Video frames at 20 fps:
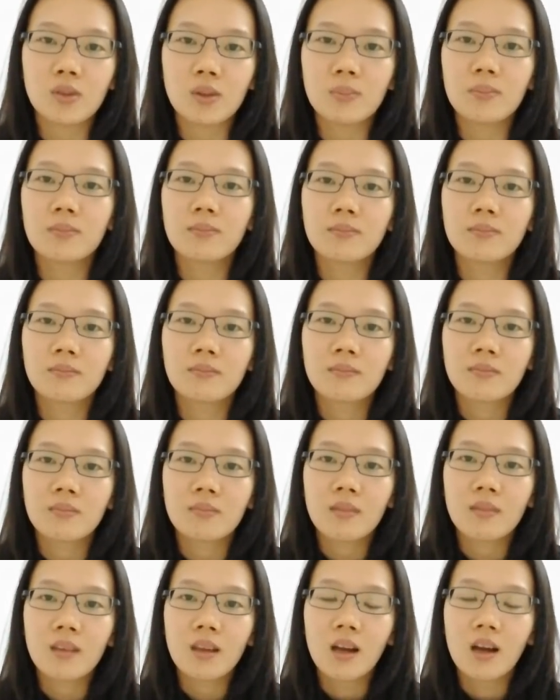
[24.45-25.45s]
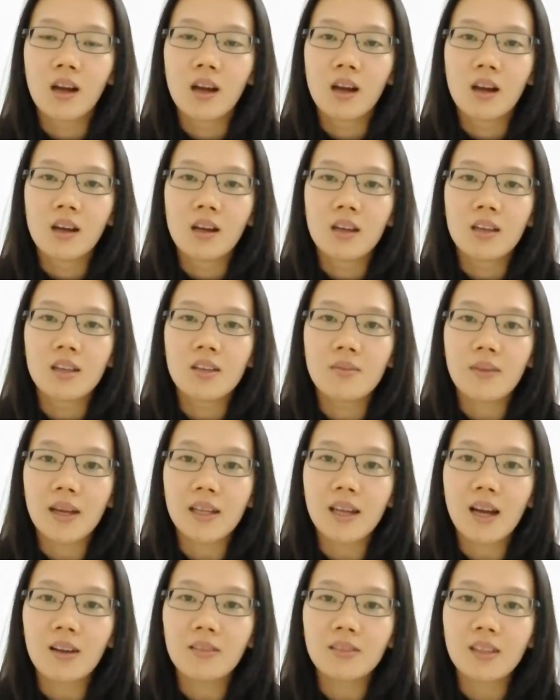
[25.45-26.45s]
firm. In my
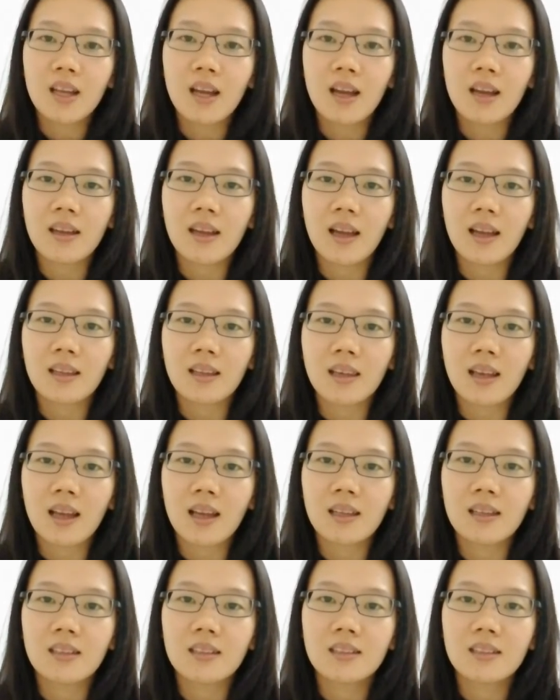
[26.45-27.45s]
downtime, I like